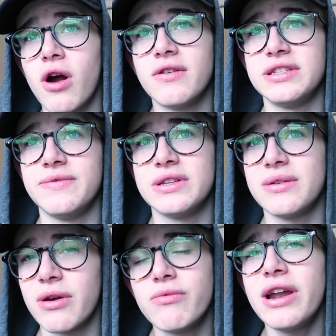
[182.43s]
before I was even,
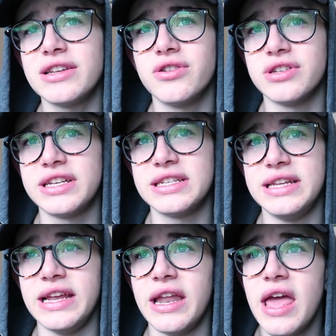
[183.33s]
like when I turned
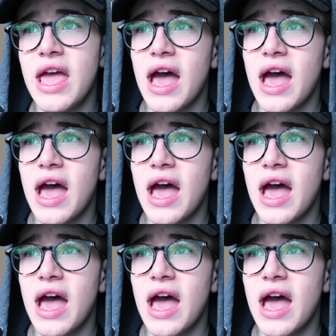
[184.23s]
16,